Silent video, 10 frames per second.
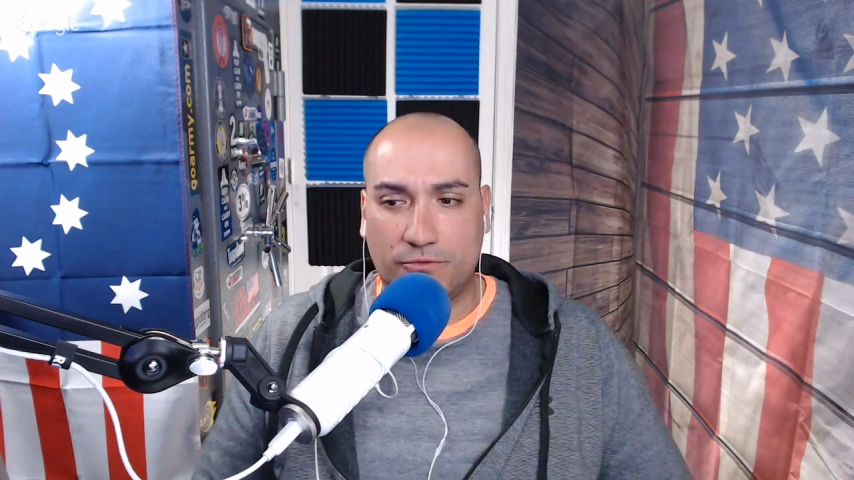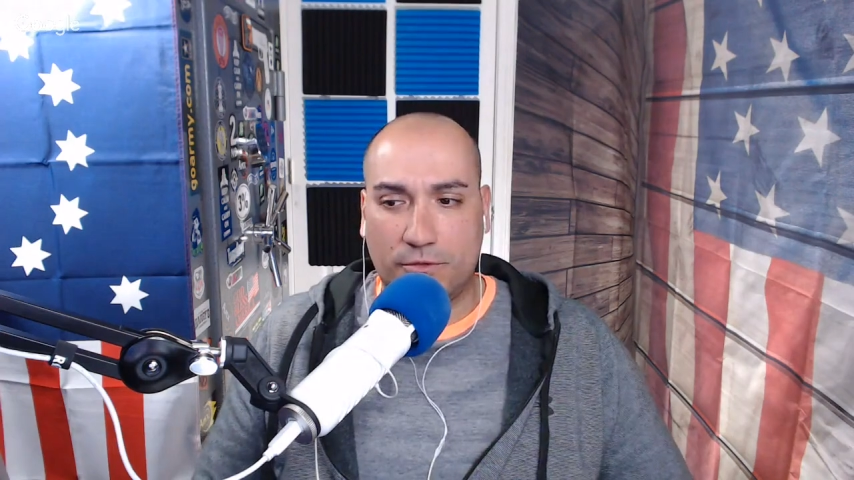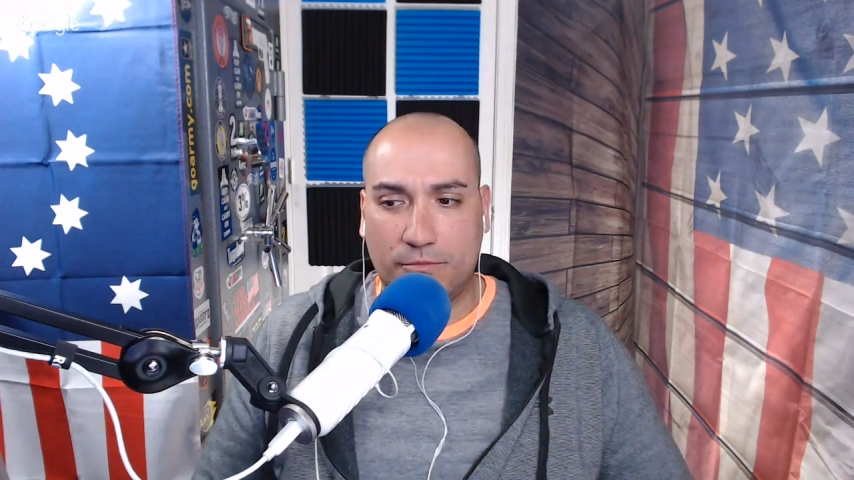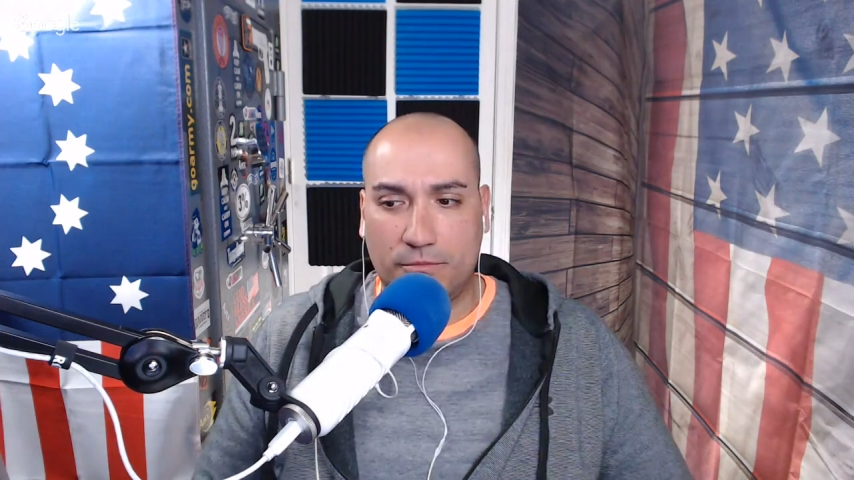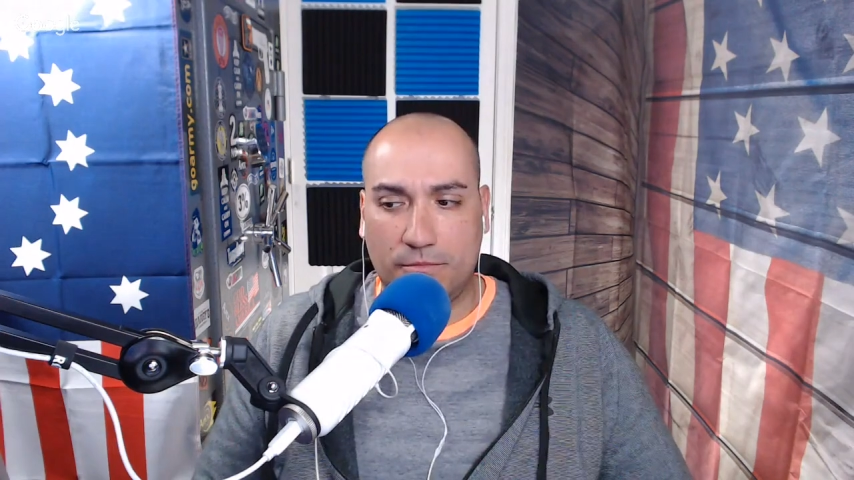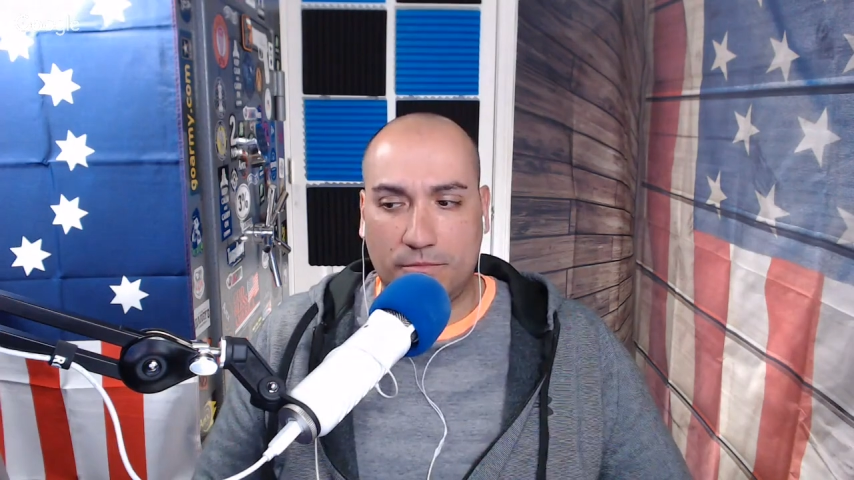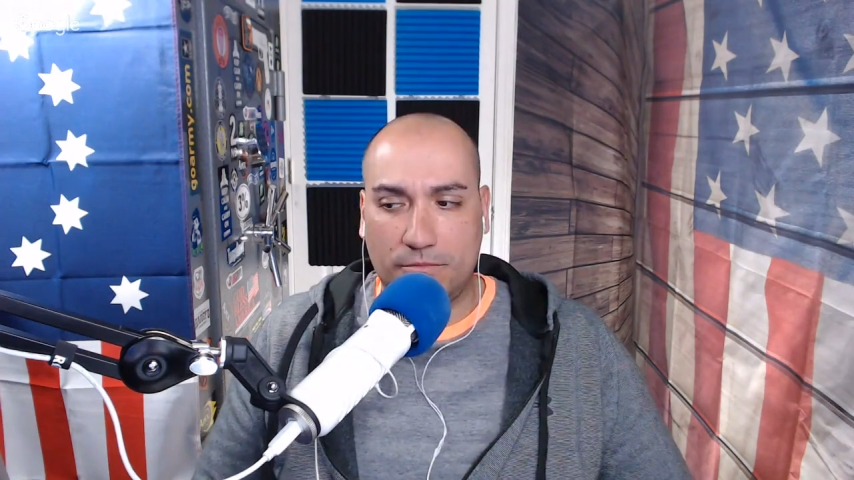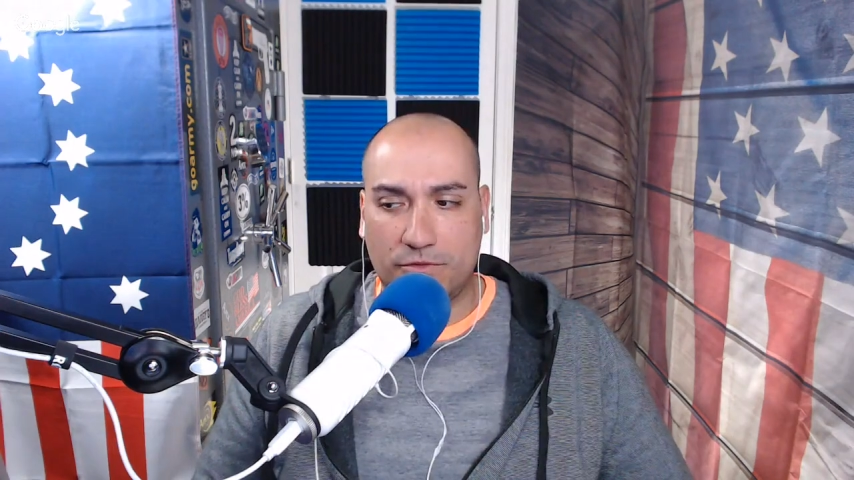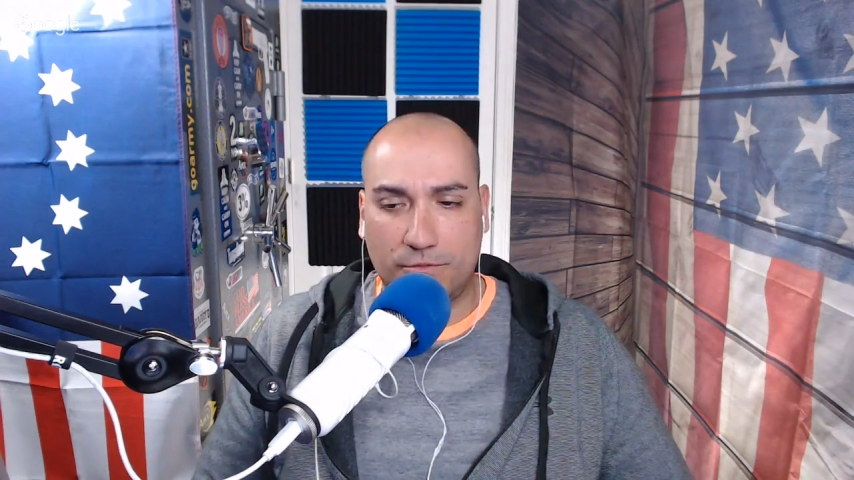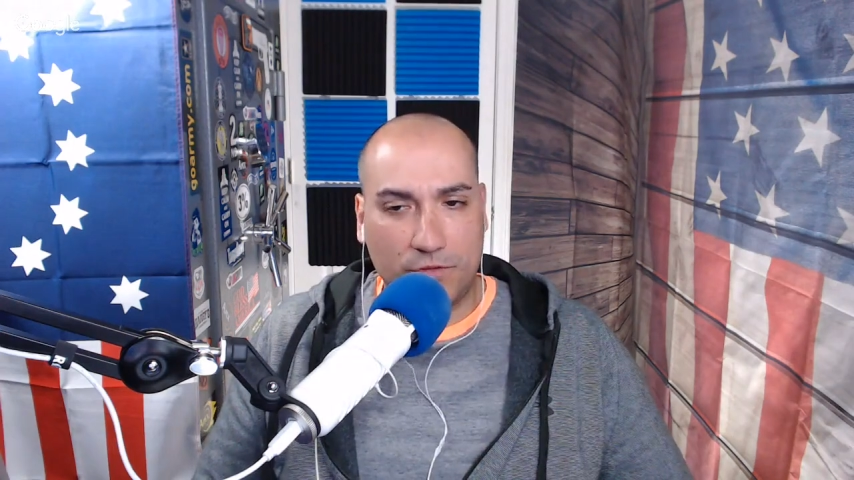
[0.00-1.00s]

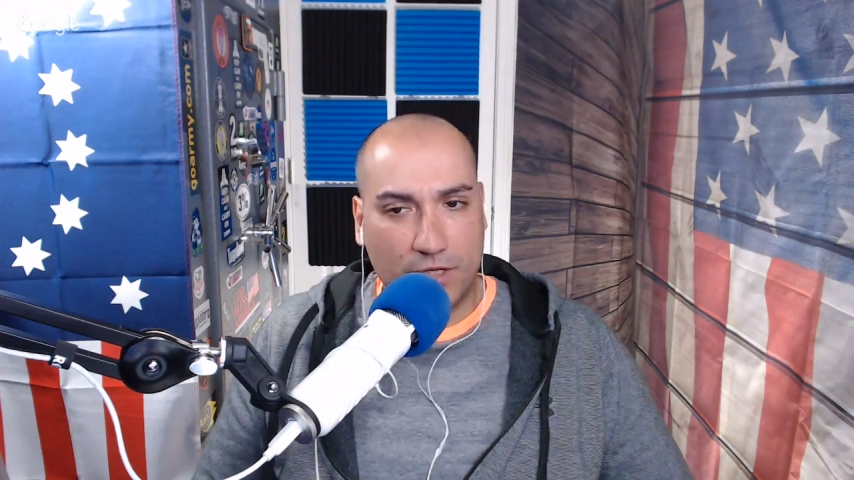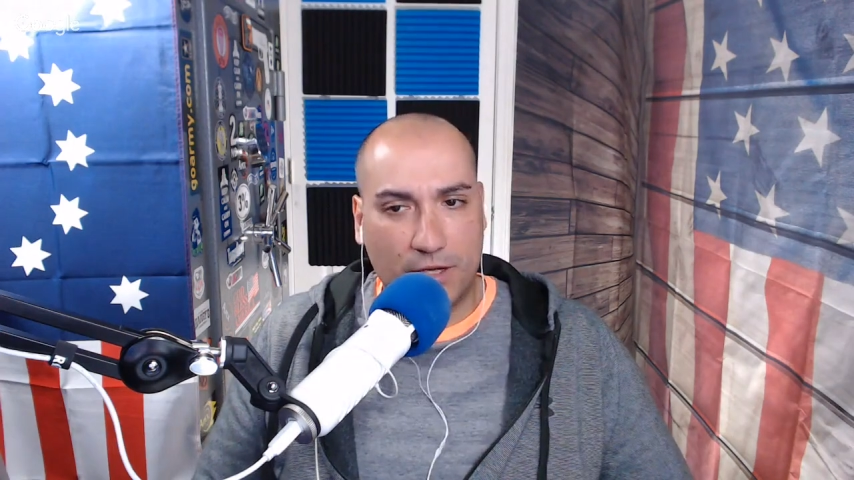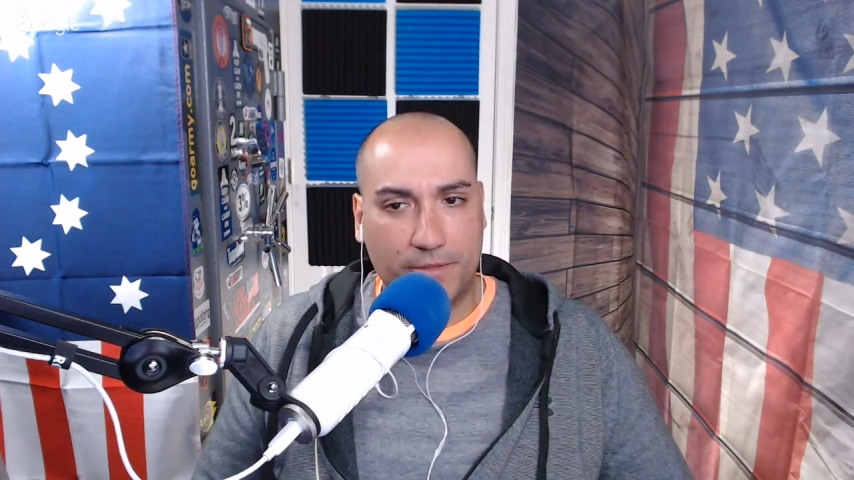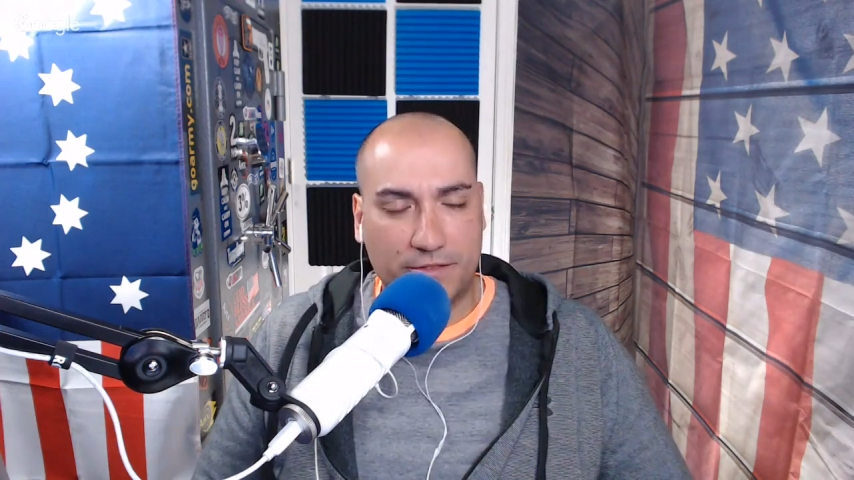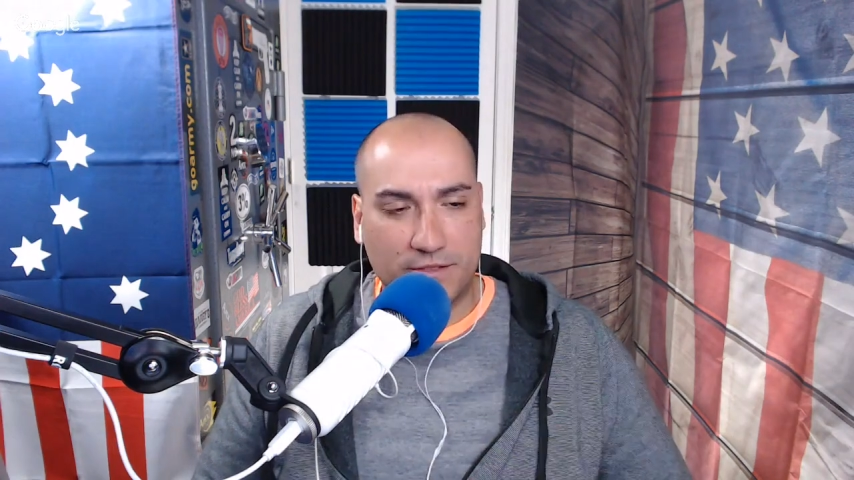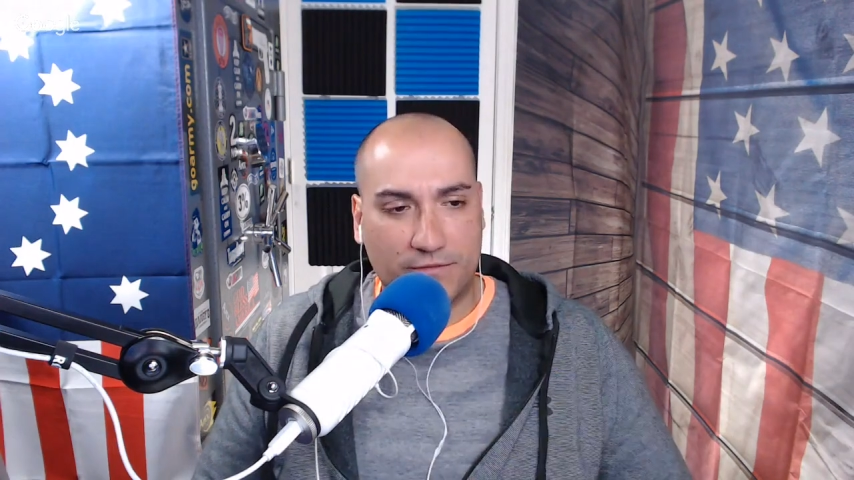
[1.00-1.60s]
some new companies